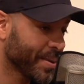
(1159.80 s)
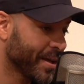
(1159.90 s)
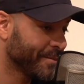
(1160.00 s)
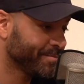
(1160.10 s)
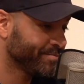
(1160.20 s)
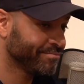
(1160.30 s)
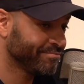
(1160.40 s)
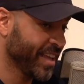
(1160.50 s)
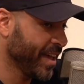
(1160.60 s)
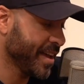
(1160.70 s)
But
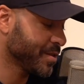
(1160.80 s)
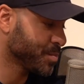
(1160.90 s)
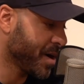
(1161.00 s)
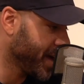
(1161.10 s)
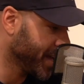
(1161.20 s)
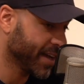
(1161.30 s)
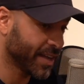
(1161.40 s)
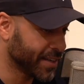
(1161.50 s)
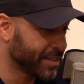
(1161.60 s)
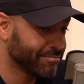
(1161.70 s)
yeah, that was my
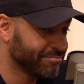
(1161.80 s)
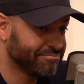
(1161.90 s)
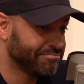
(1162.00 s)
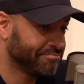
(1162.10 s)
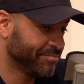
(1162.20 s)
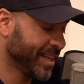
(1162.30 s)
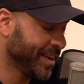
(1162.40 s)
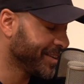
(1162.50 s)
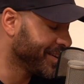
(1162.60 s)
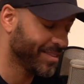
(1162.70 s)
kind of,
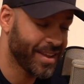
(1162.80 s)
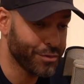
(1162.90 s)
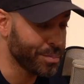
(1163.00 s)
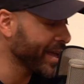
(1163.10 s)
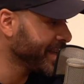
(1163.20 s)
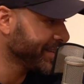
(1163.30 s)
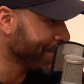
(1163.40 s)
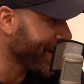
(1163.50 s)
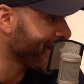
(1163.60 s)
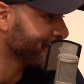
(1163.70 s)
never been
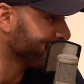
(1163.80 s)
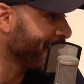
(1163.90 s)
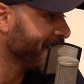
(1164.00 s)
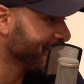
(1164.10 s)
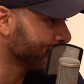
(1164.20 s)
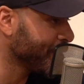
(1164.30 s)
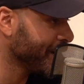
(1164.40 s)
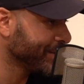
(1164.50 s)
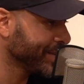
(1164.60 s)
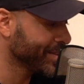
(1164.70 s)
embarrassed by it as
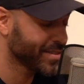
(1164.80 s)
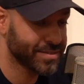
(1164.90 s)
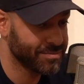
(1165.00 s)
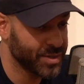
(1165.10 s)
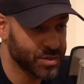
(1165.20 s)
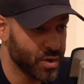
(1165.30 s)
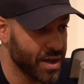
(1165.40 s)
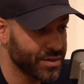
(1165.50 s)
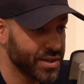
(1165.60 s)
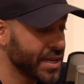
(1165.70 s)
well. It's
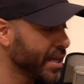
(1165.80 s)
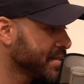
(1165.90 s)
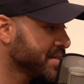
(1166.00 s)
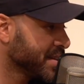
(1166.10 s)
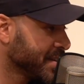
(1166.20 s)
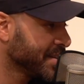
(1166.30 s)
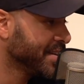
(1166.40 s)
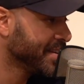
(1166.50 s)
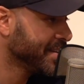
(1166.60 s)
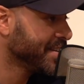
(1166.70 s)
whatever you need to
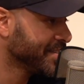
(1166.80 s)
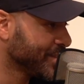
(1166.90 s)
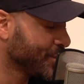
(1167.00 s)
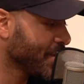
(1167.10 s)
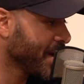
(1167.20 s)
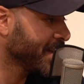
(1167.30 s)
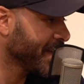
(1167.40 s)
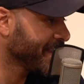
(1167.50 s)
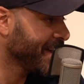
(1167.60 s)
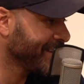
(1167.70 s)
try and
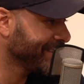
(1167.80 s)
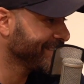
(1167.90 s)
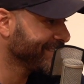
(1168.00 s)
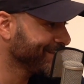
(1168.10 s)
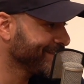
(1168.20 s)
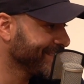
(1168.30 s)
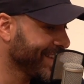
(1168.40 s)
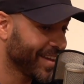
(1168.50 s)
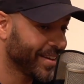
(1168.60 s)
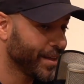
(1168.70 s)
get that
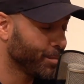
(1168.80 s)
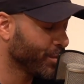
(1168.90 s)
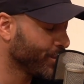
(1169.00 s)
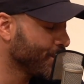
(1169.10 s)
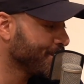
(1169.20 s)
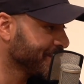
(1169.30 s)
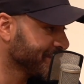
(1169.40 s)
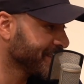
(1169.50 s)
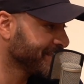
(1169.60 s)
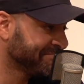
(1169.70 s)
elite
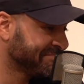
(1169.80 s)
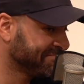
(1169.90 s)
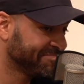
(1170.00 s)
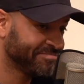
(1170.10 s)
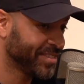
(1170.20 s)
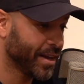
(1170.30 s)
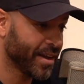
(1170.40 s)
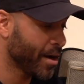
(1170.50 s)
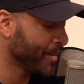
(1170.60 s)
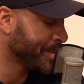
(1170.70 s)
performance, and
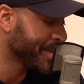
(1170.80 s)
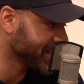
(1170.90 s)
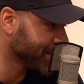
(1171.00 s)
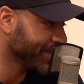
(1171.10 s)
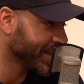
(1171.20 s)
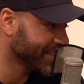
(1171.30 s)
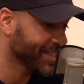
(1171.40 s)
help me massively.